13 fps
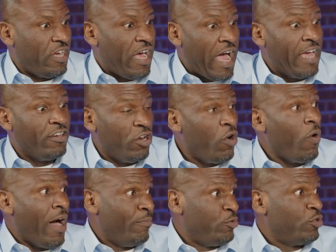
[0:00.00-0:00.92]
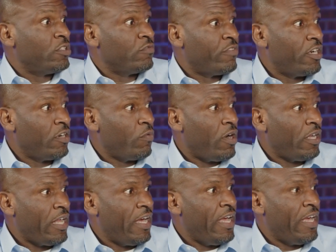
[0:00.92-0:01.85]
I know I'm doing very well
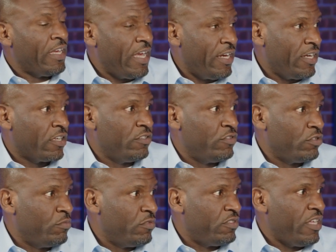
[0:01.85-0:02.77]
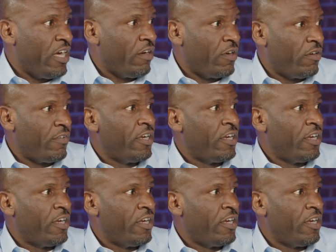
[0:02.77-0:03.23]
at, in getting consumers that way, right?